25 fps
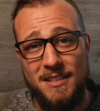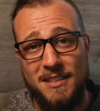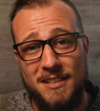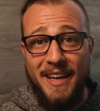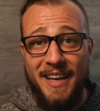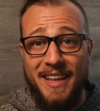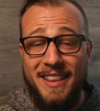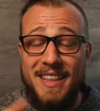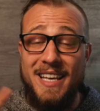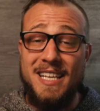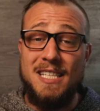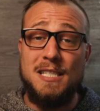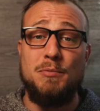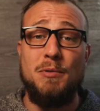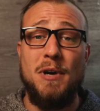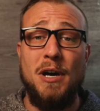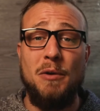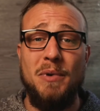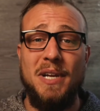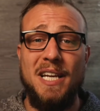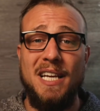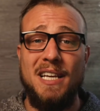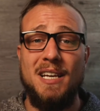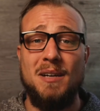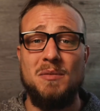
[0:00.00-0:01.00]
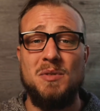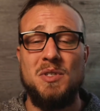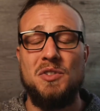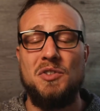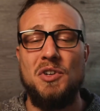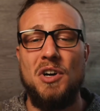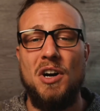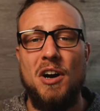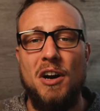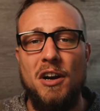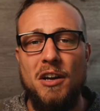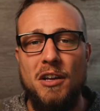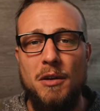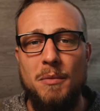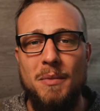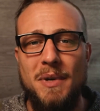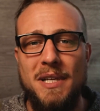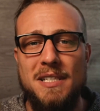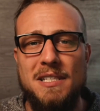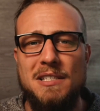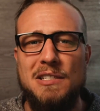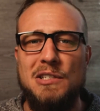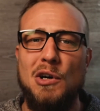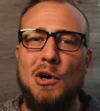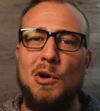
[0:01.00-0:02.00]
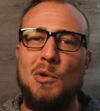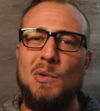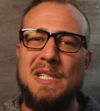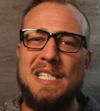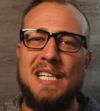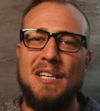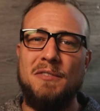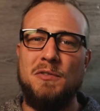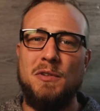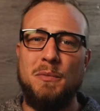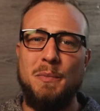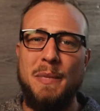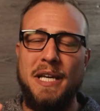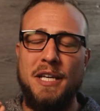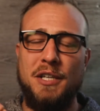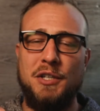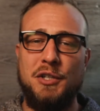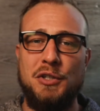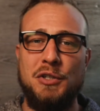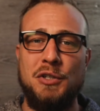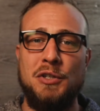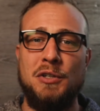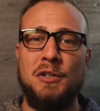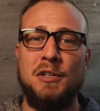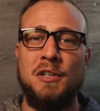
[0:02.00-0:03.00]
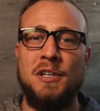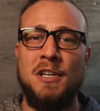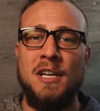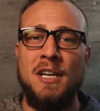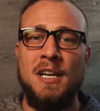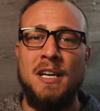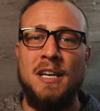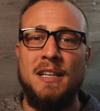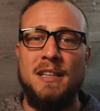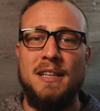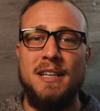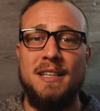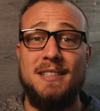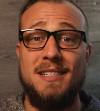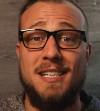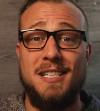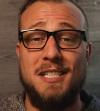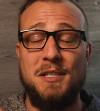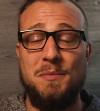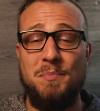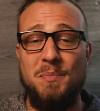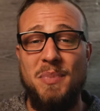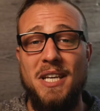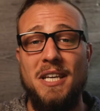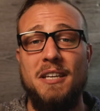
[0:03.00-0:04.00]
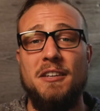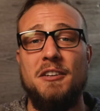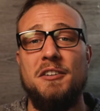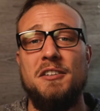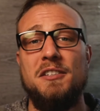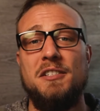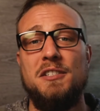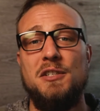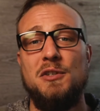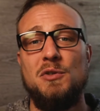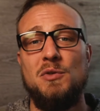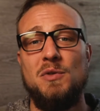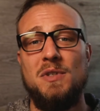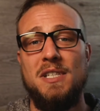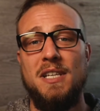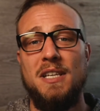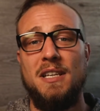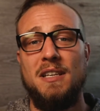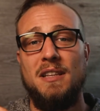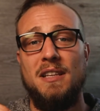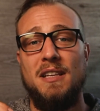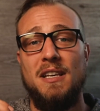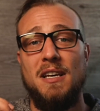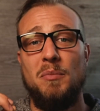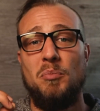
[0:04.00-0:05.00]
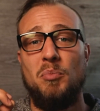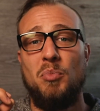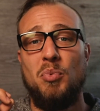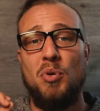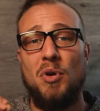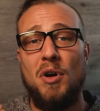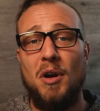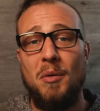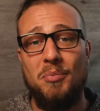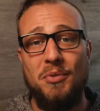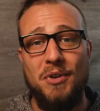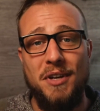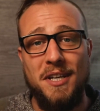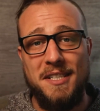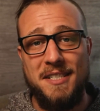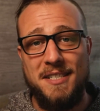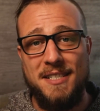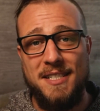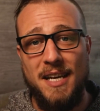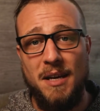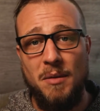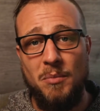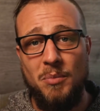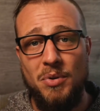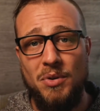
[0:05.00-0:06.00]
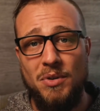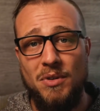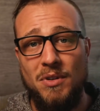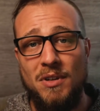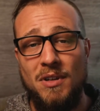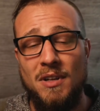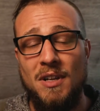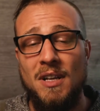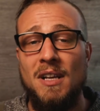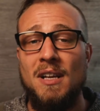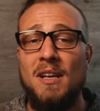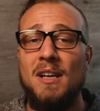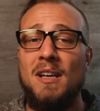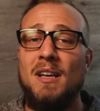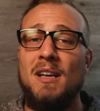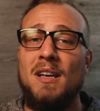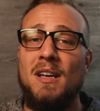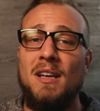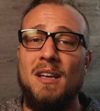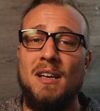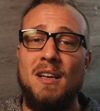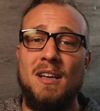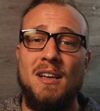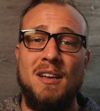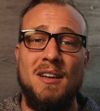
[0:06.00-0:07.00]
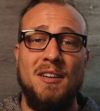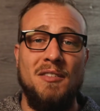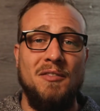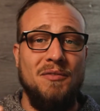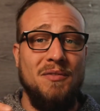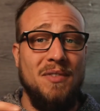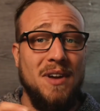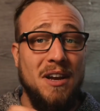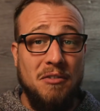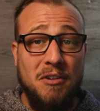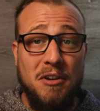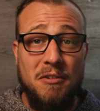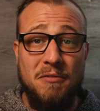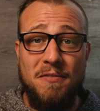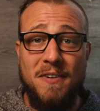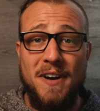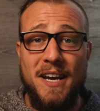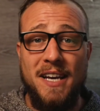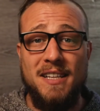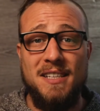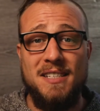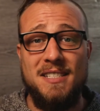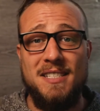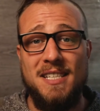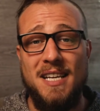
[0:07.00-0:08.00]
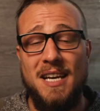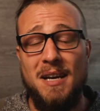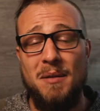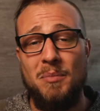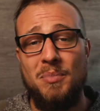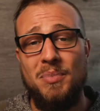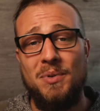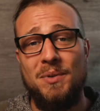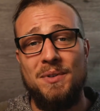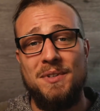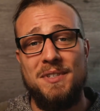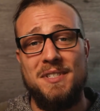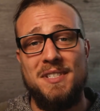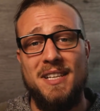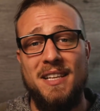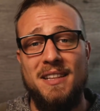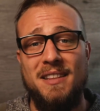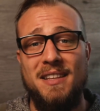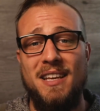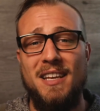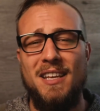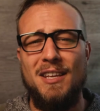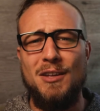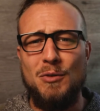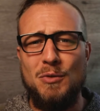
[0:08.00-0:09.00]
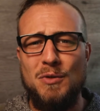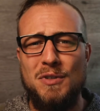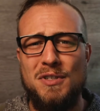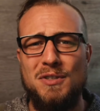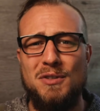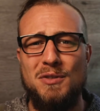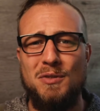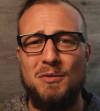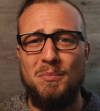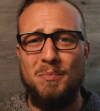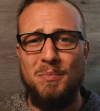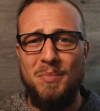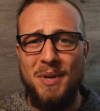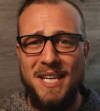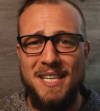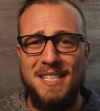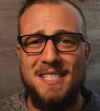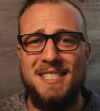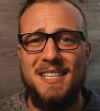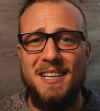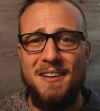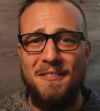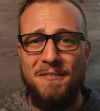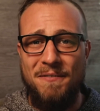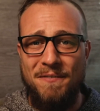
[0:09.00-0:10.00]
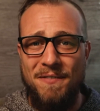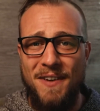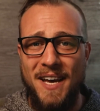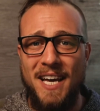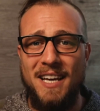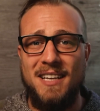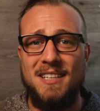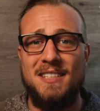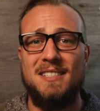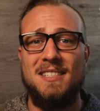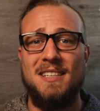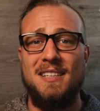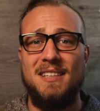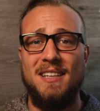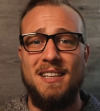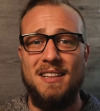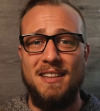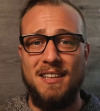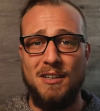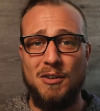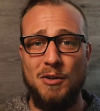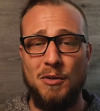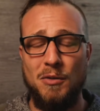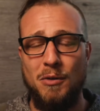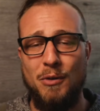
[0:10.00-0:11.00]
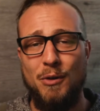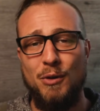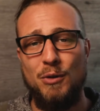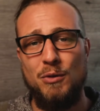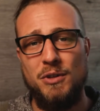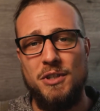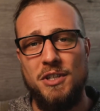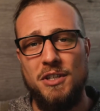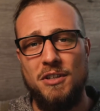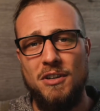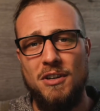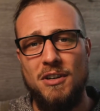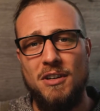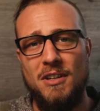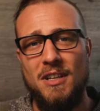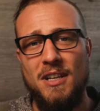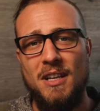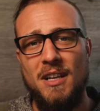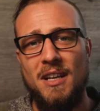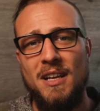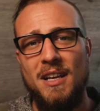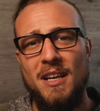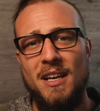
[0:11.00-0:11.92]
And that's why when it comes to arguments, you always have to make sure that the speaker is using the appropriate sample, verify the samples that they use to base their facts and then the conclusion on.